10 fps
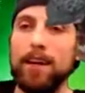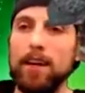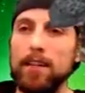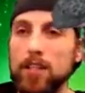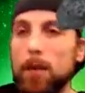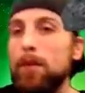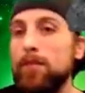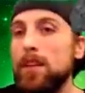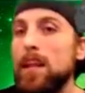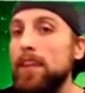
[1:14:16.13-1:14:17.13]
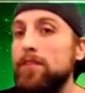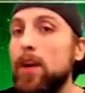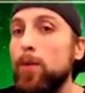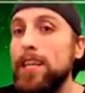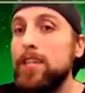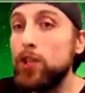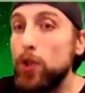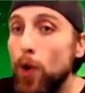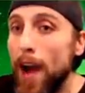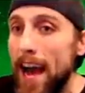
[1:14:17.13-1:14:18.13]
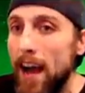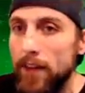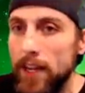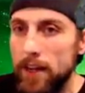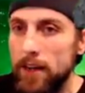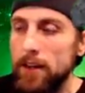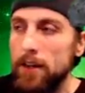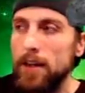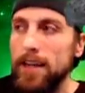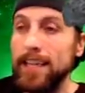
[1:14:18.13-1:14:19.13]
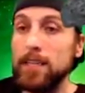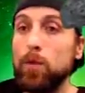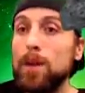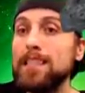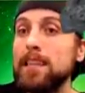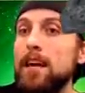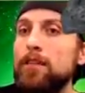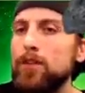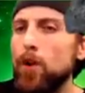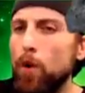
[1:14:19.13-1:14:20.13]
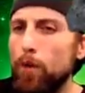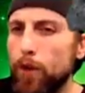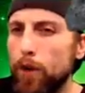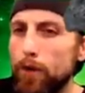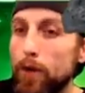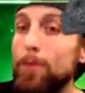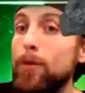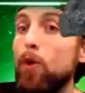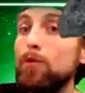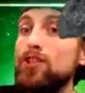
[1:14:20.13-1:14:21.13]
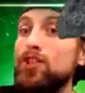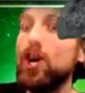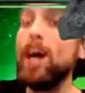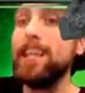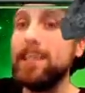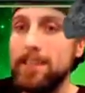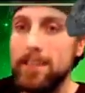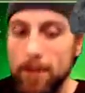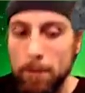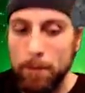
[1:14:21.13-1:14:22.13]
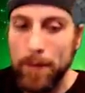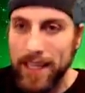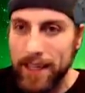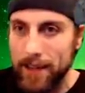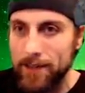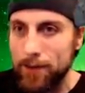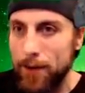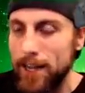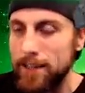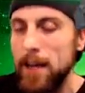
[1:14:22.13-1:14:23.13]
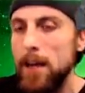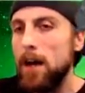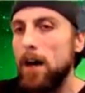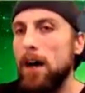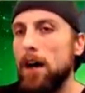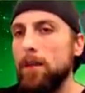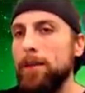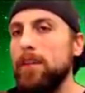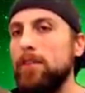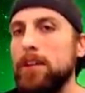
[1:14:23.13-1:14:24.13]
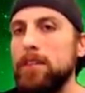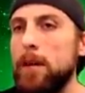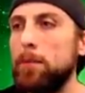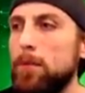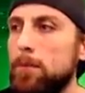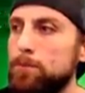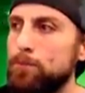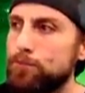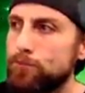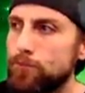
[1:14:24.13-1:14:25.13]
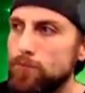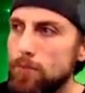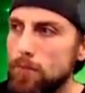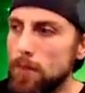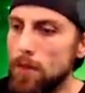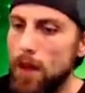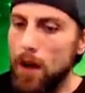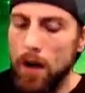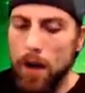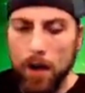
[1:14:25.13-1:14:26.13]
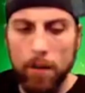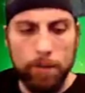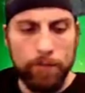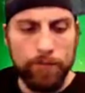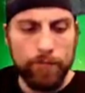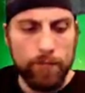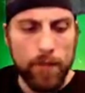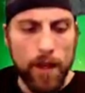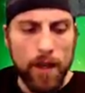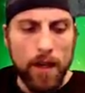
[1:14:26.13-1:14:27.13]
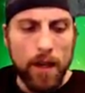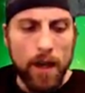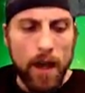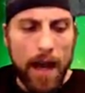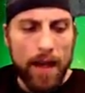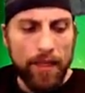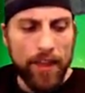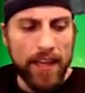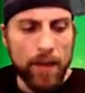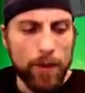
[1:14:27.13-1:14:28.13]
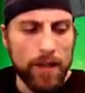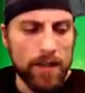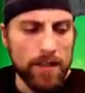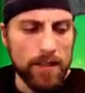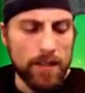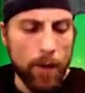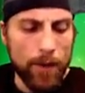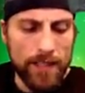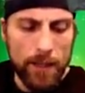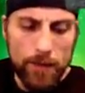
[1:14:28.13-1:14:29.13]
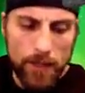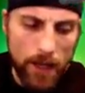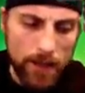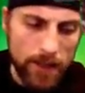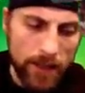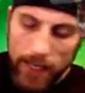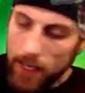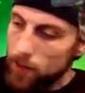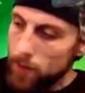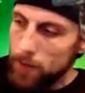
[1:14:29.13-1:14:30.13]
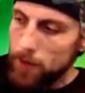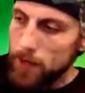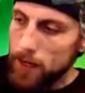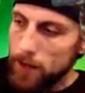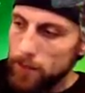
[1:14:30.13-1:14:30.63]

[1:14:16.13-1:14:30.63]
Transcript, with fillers: some of the life that we do have here is what's left over from those giant beings, right? Uh, let me give you an example. Um, I think it was, I want to say it was Godzilla. I can't remember now.